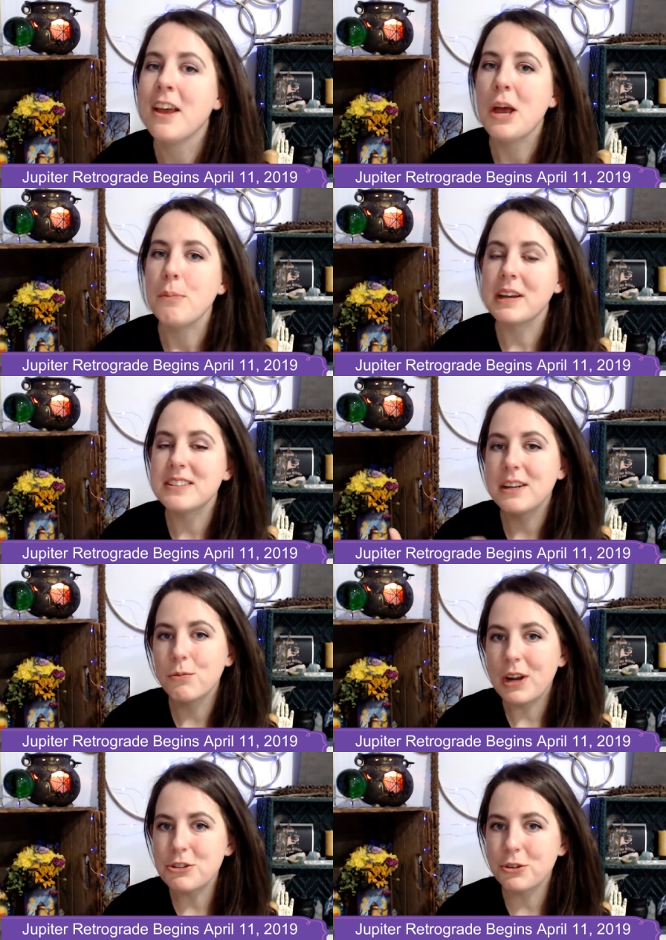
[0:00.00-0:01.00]
Because in
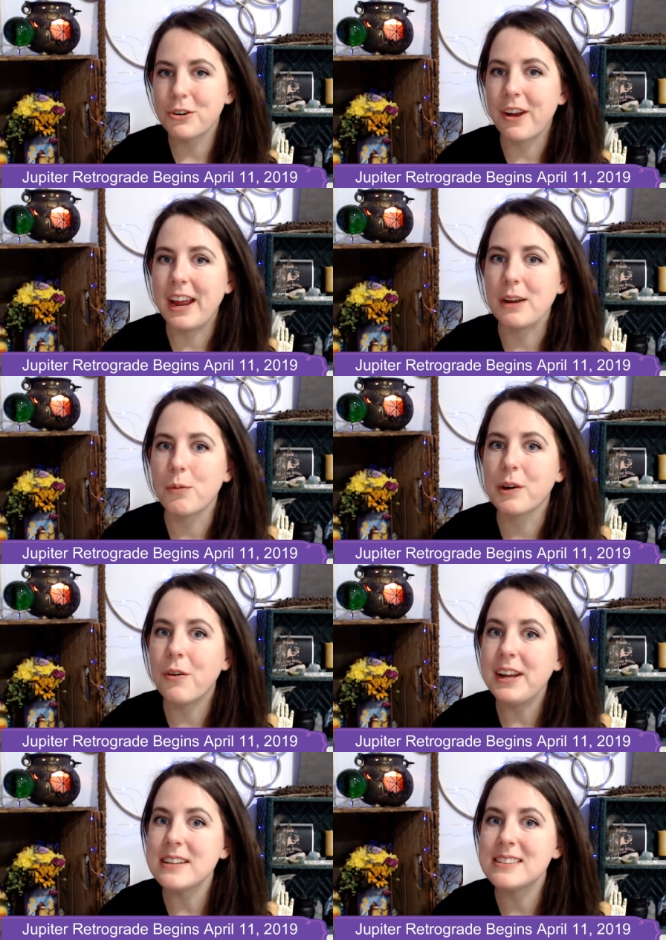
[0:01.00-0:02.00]
retrograde, we're
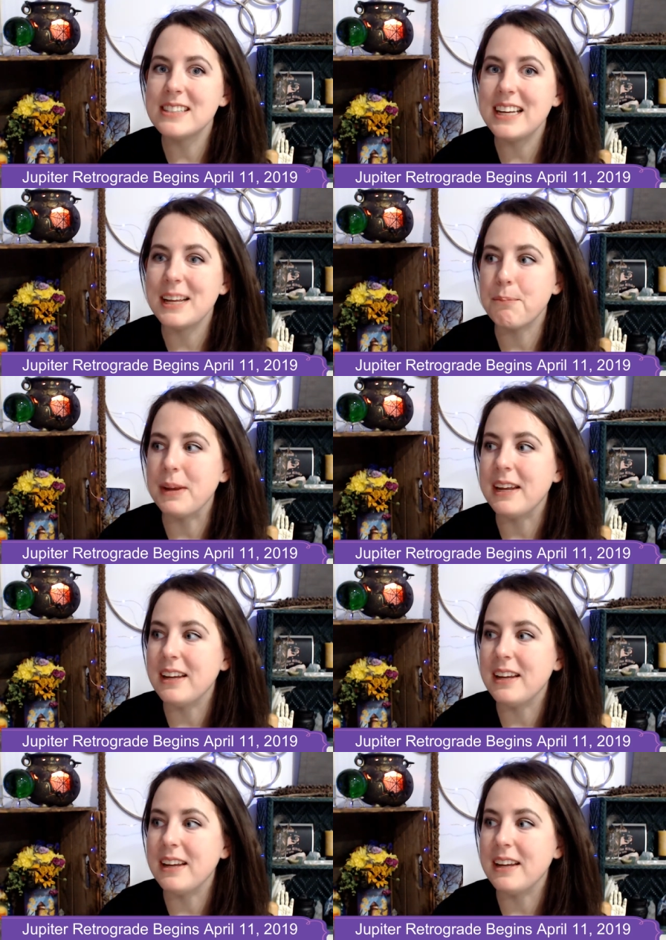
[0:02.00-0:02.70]
going to see it be